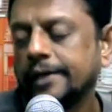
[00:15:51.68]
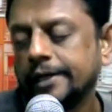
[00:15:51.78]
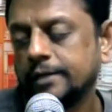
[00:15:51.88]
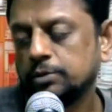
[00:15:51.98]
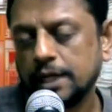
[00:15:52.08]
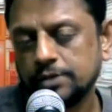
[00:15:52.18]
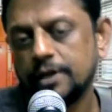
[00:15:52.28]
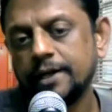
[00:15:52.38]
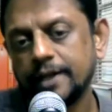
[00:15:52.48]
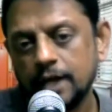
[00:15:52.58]
it was
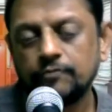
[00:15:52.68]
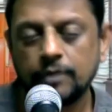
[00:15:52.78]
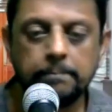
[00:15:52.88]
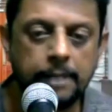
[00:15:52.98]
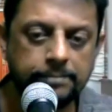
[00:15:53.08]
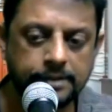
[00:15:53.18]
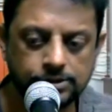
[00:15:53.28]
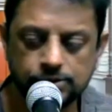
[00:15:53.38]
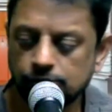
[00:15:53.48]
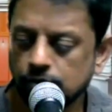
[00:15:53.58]
actually derived from
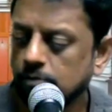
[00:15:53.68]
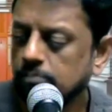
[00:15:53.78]
papyrus so